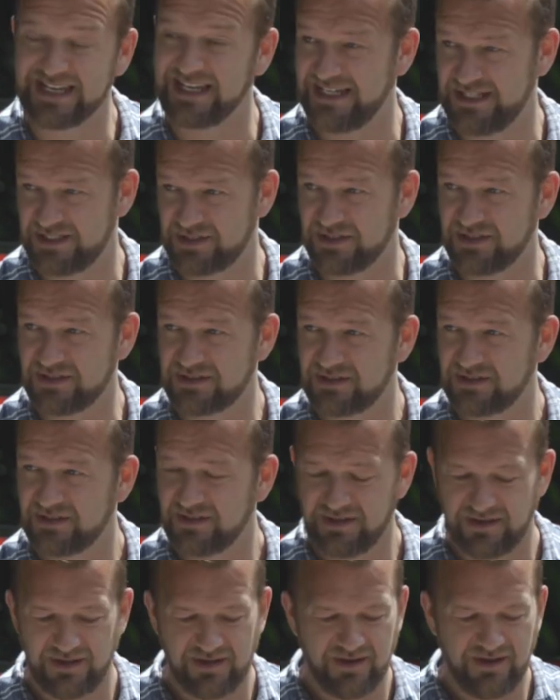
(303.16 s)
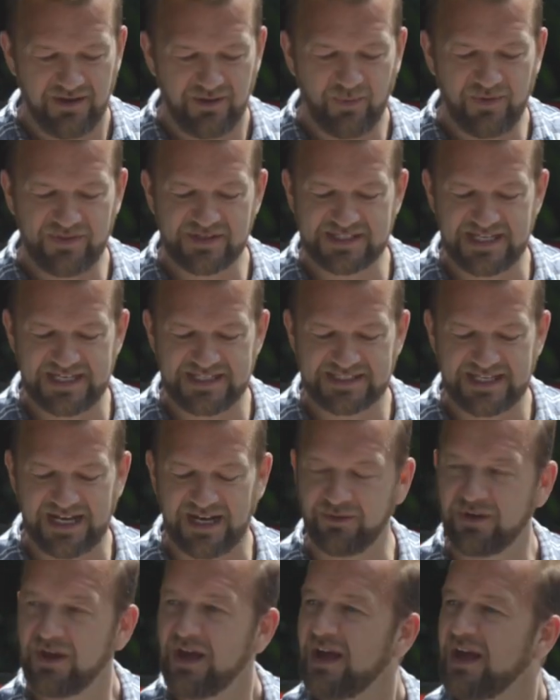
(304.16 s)
litres with the seats
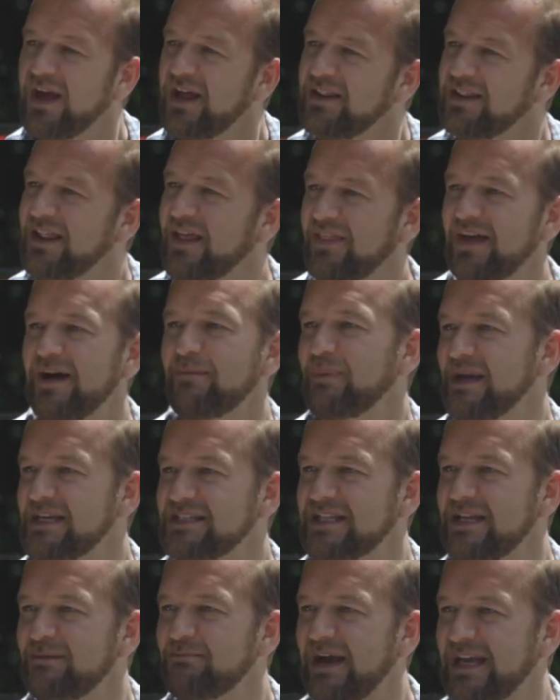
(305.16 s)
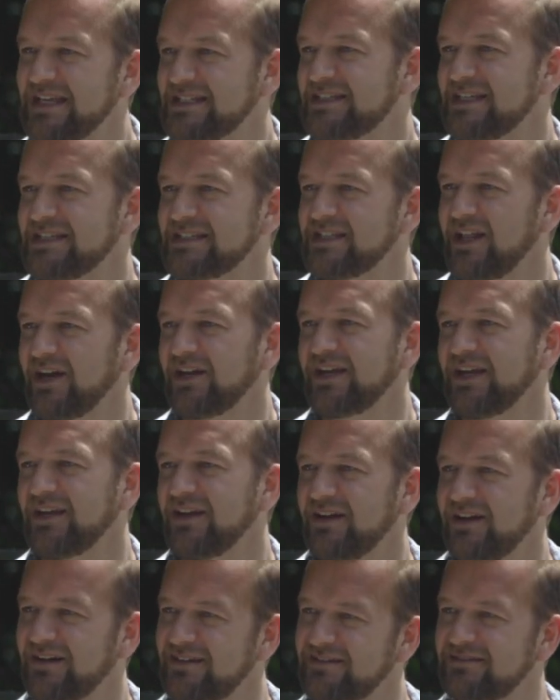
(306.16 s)
down. Now that basically makes this like an
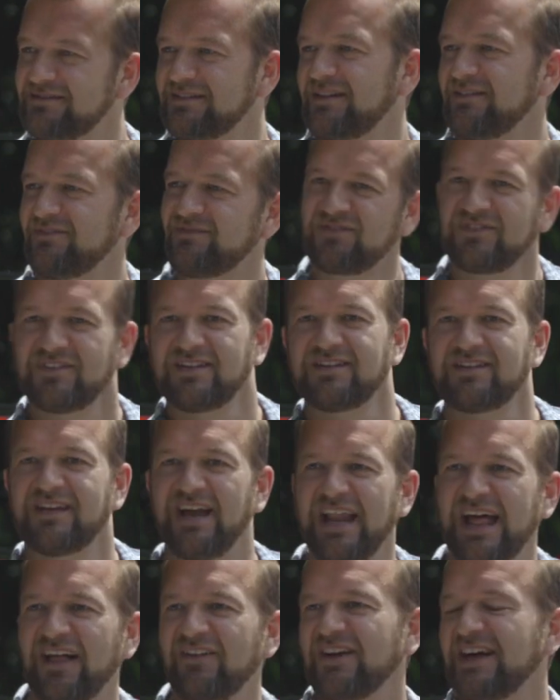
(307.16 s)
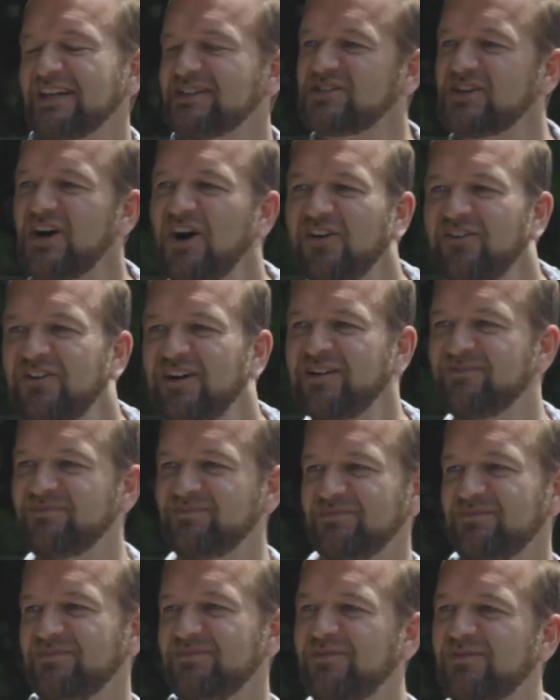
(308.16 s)
an Alcantara
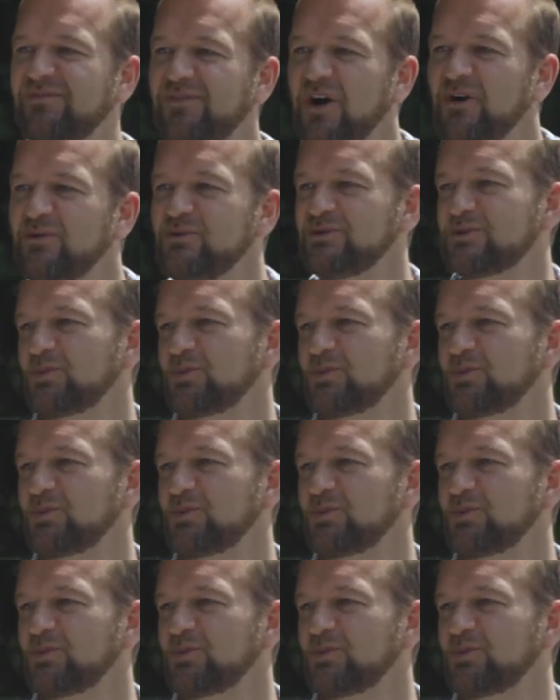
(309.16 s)
faux